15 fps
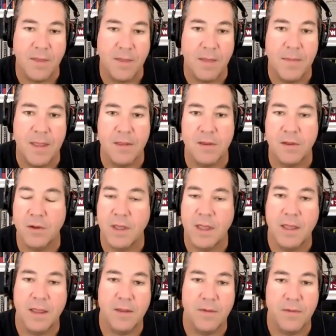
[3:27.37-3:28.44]
that means
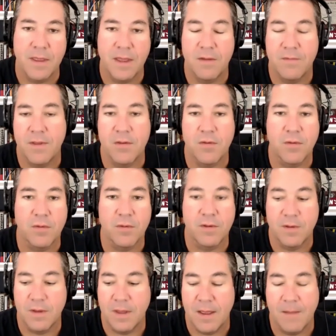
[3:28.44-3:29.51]
looking the
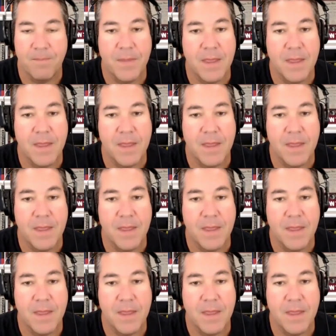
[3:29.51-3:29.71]
individuals uh,